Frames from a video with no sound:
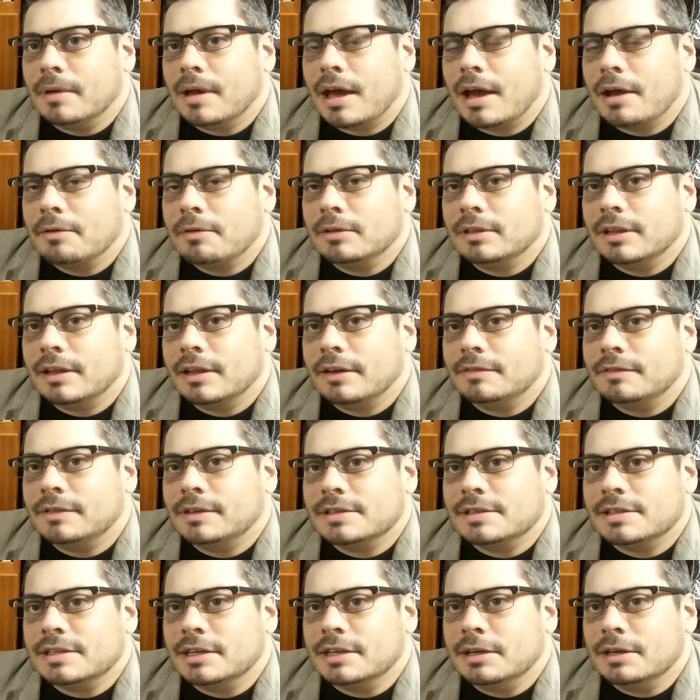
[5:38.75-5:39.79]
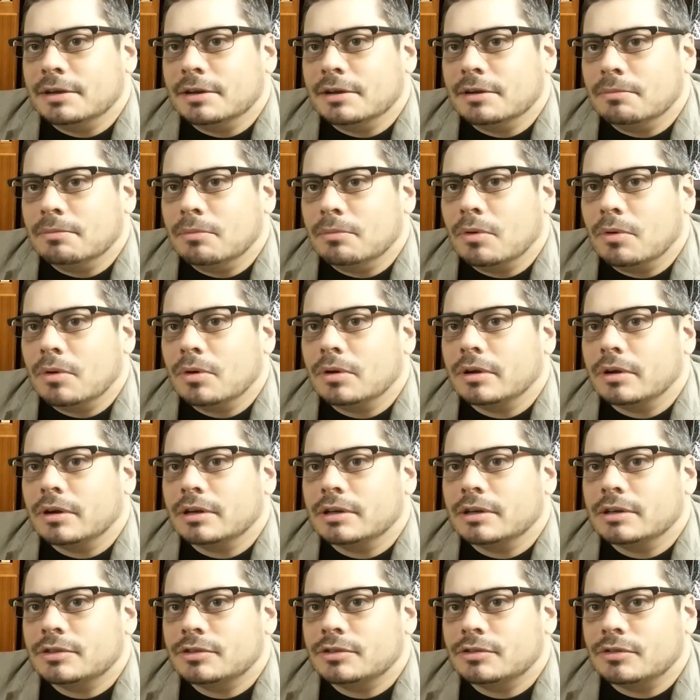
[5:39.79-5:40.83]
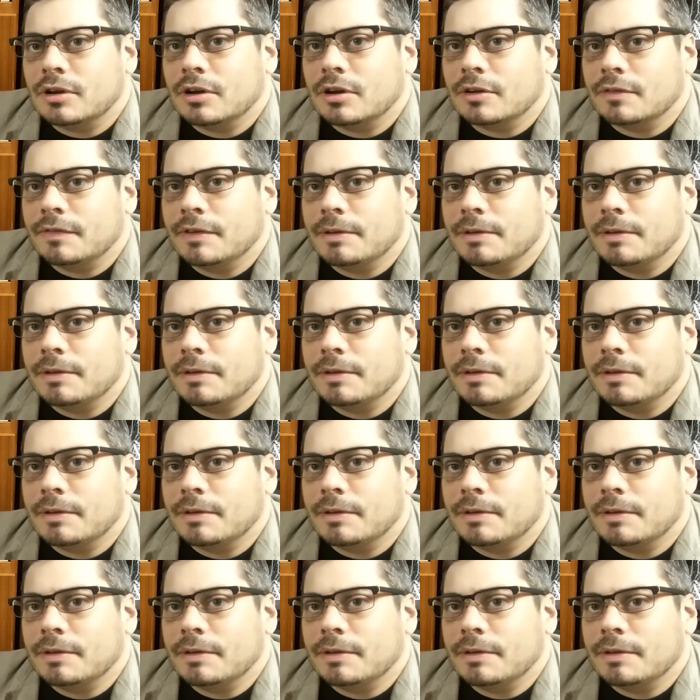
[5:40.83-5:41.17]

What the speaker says: I would love to see more strong